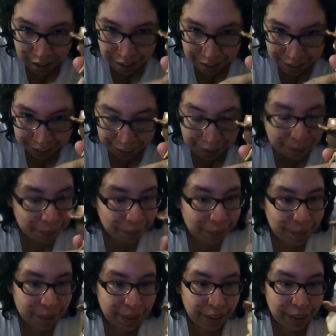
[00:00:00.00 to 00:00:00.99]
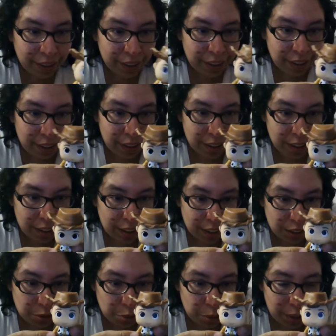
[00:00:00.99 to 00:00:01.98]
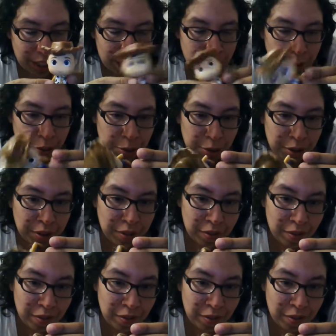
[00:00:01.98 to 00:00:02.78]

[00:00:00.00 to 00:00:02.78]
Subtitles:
You see it? It's really cool.